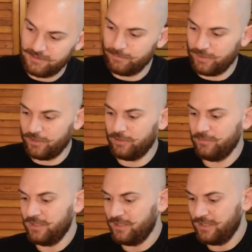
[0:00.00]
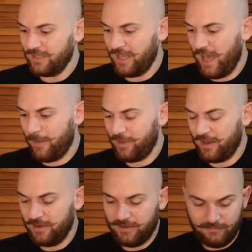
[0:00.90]
Boom. Cap
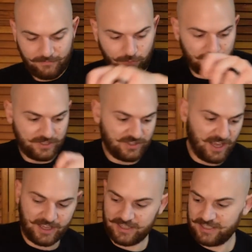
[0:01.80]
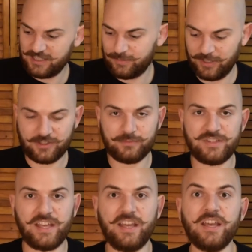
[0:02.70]
it. 40 seconds. Spilled some
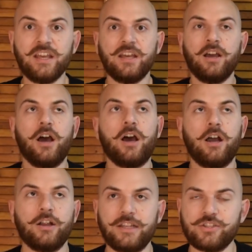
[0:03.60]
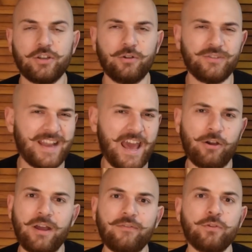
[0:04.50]
tea. Alright, so
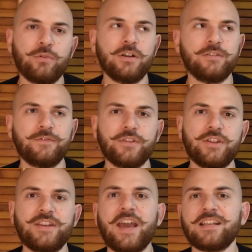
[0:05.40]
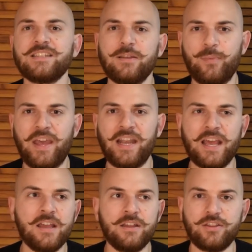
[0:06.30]
now everyone, for the next debate,
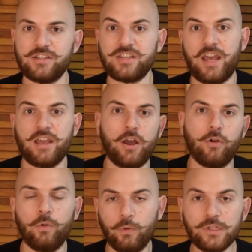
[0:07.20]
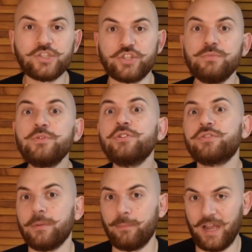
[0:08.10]
they're saying, oh, well, we'll just mute
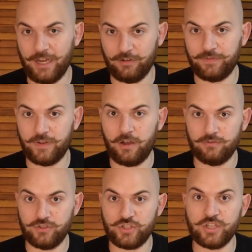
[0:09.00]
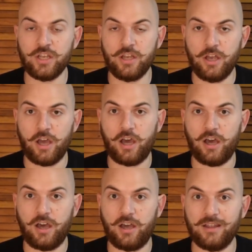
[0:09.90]
the microphones
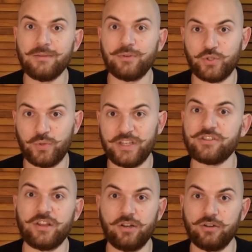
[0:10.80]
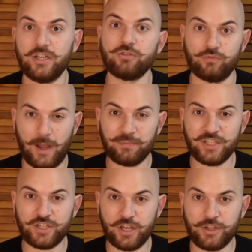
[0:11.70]
in between so they don't interrupt
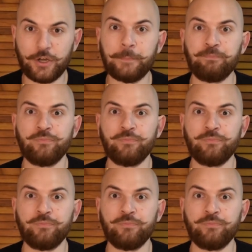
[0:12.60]
each other.